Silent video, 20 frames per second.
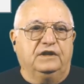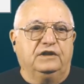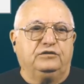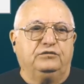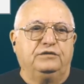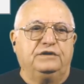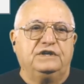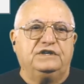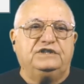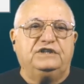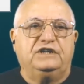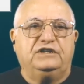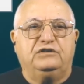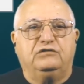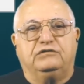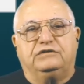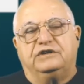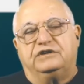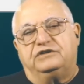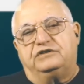to initiate
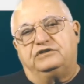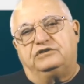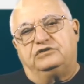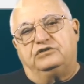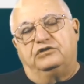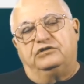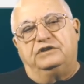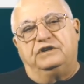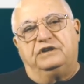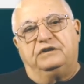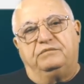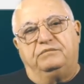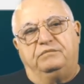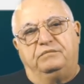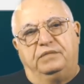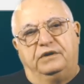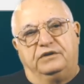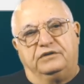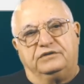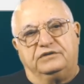ultrasonic
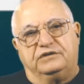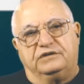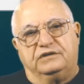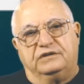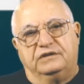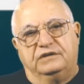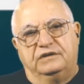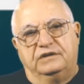burst.